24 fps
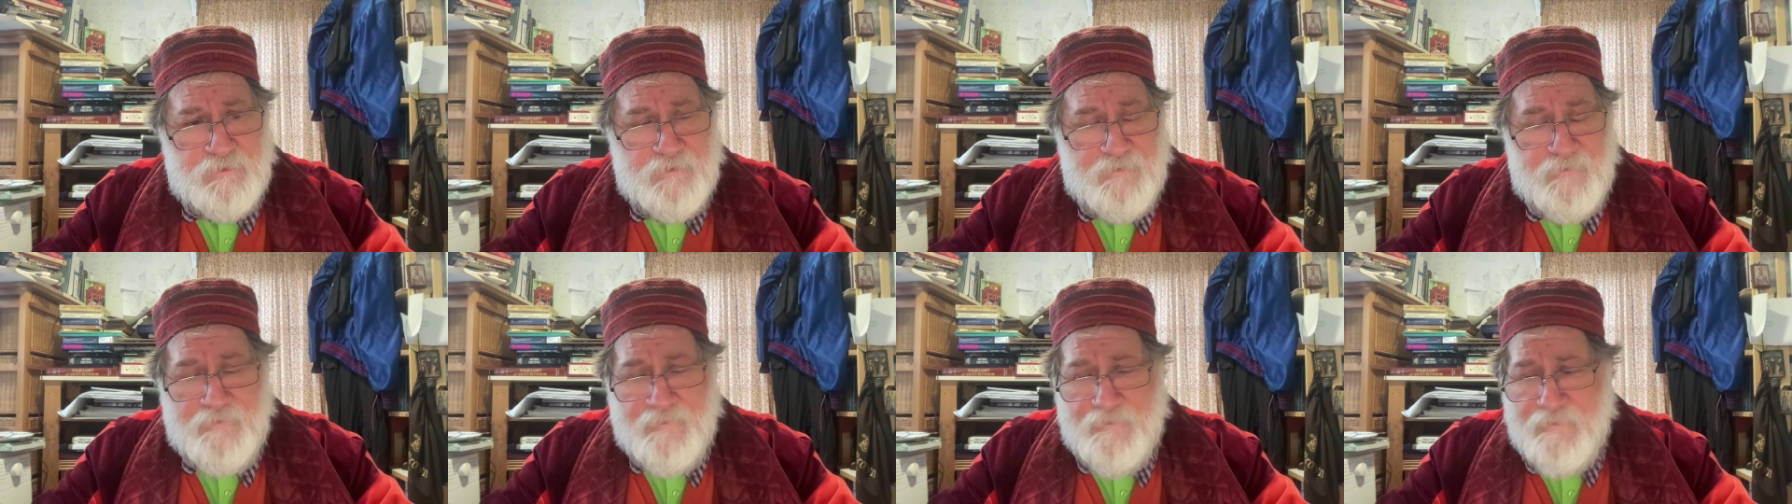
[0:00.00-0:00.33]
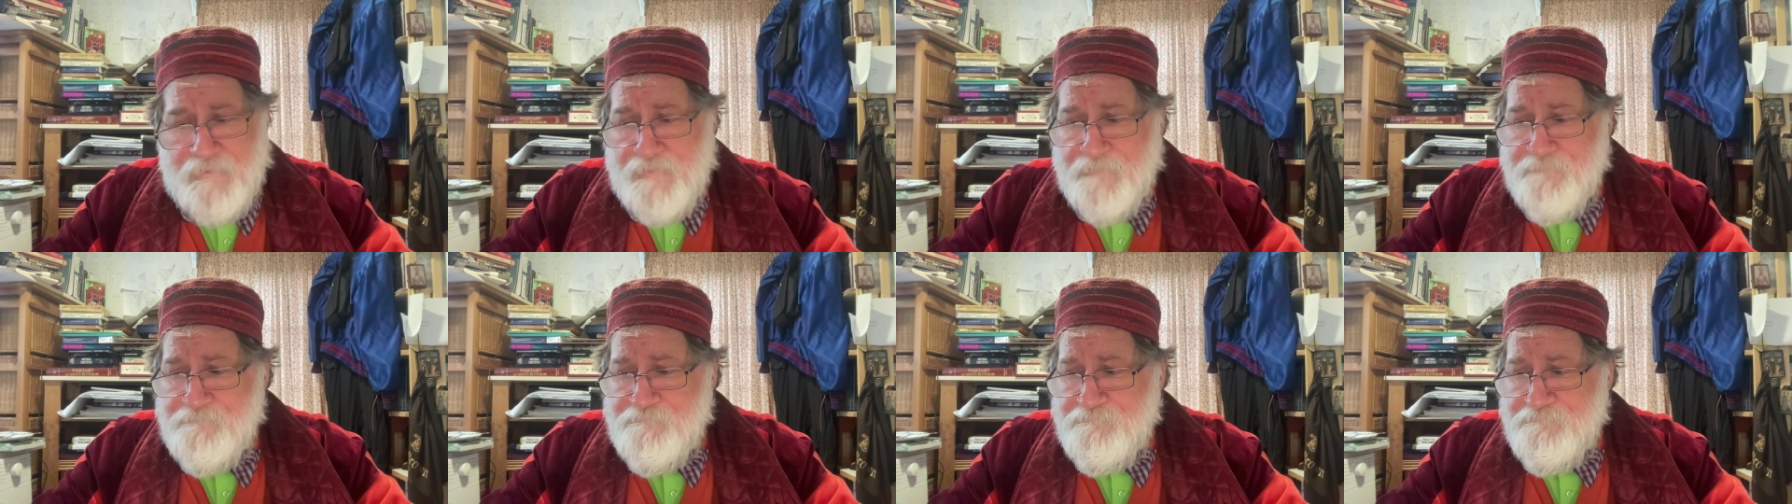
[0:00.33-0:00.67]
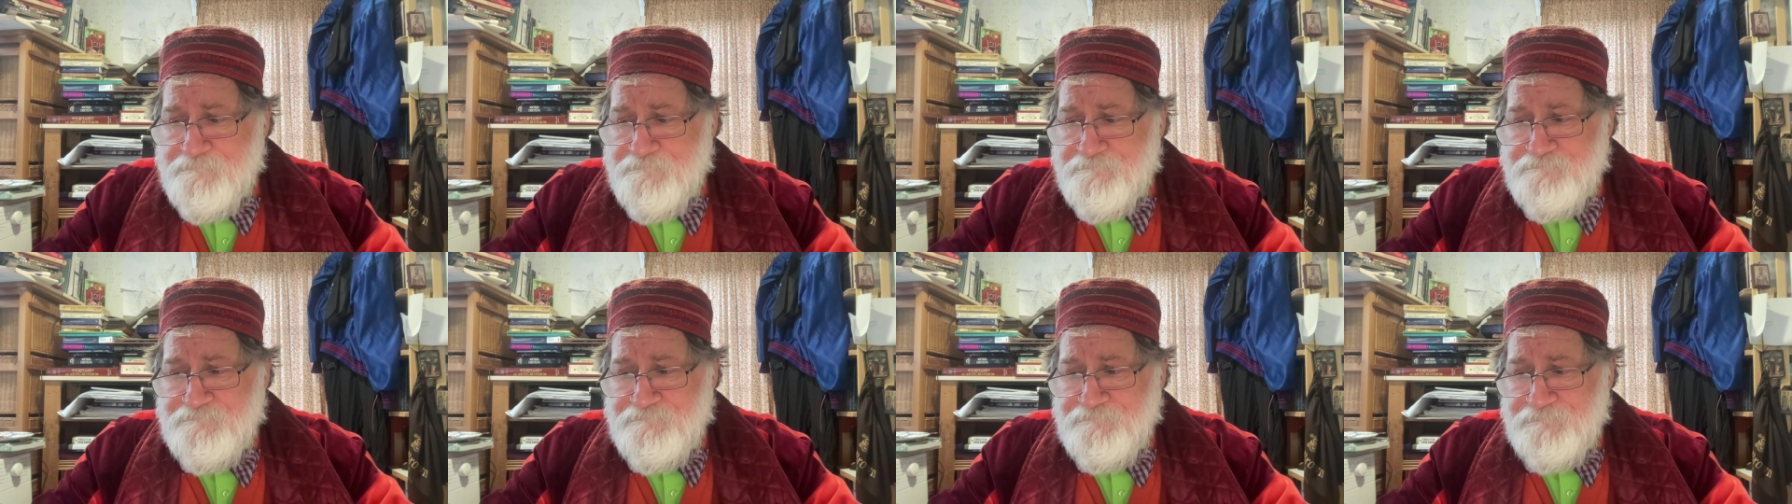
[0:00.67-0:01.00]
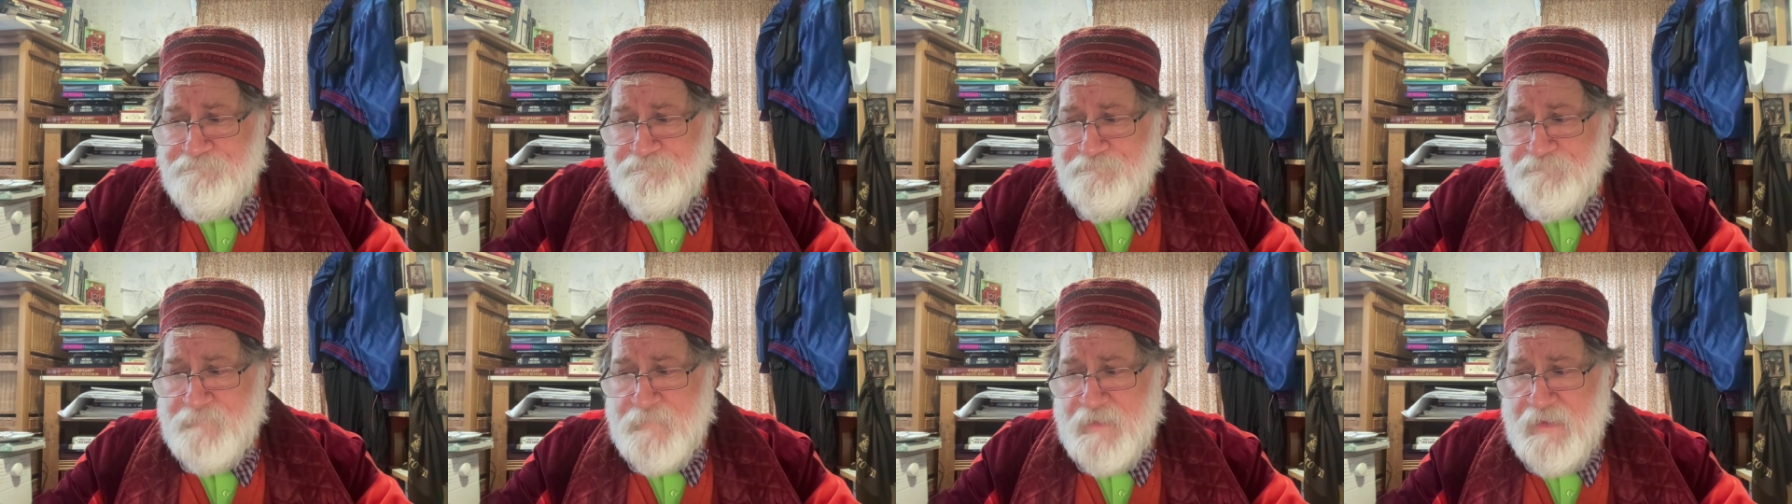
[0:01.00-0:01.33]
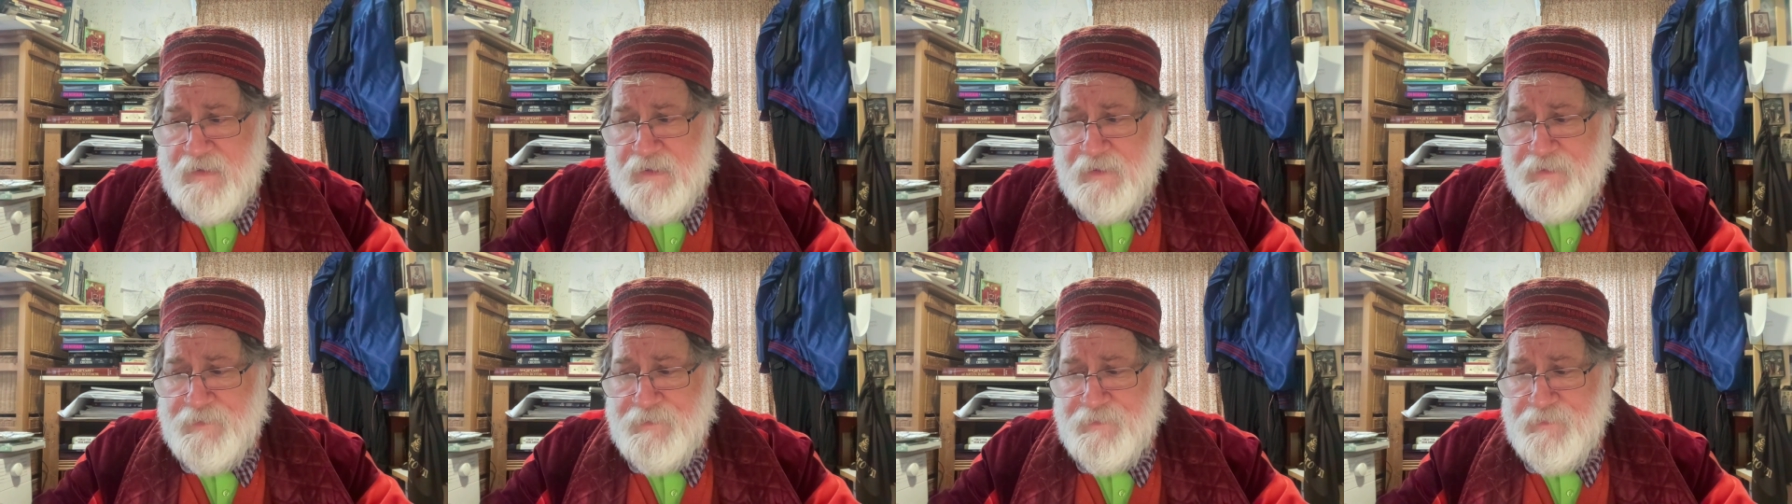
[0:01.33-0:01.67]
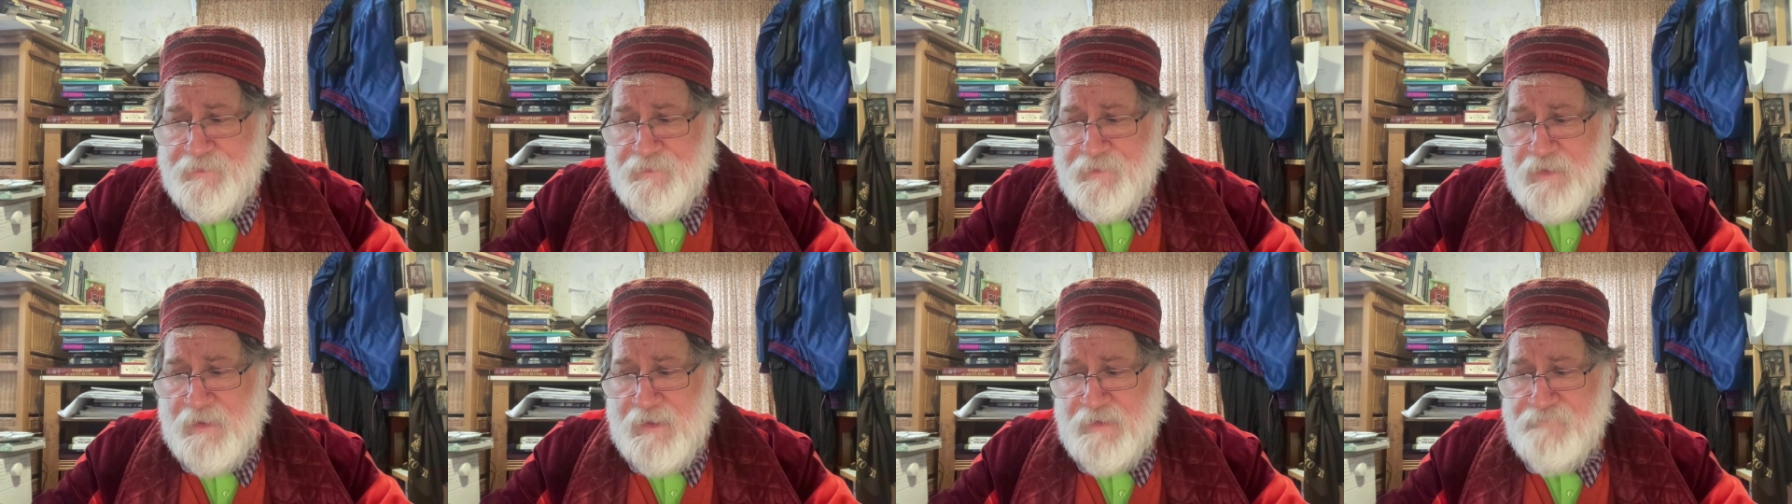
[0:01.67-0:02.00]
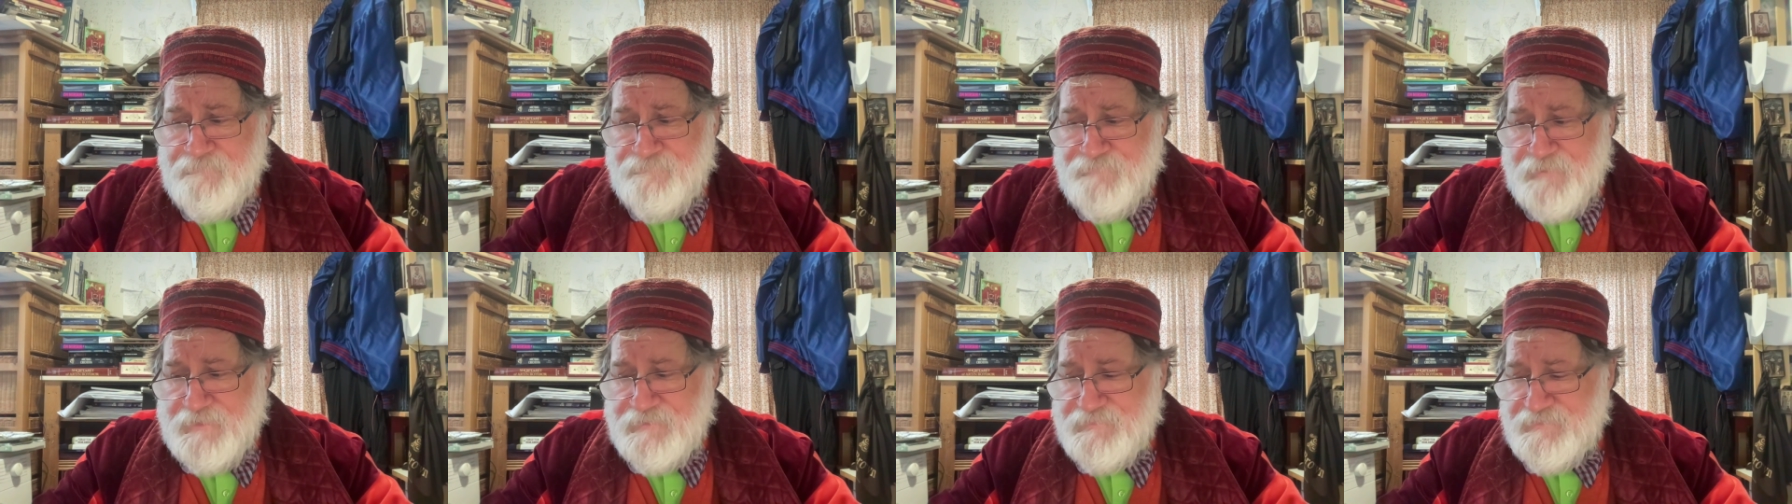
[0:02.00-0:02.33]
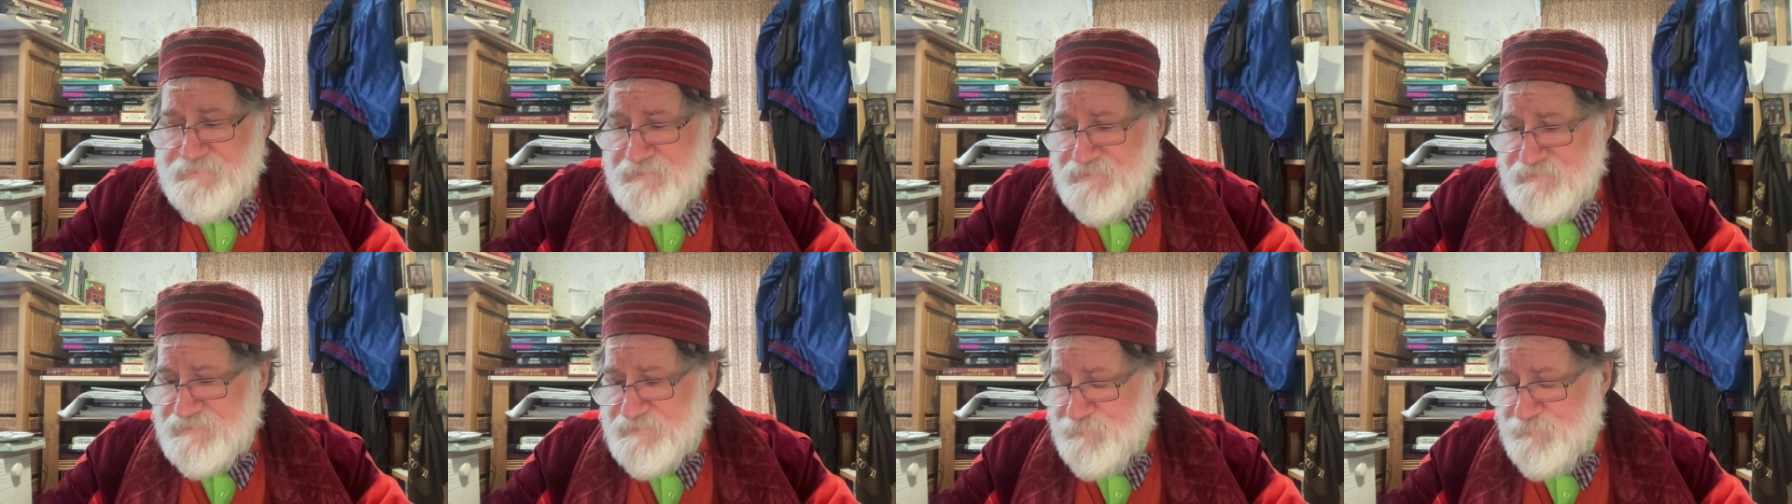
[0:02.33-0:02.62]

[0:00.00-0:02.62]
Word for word: Um, and I find his